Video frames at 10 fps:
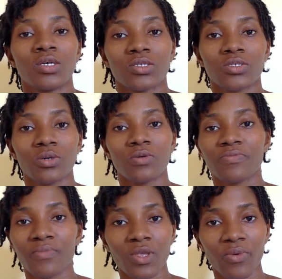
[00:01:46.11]

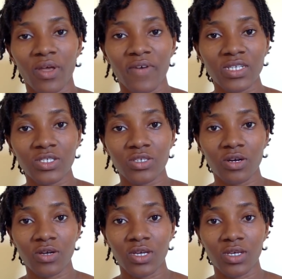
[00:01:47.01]
So whatever the
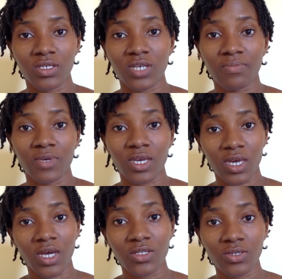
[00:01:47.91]
theory is, I'm
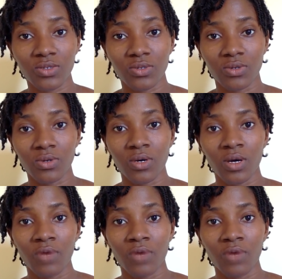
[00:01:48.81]
here to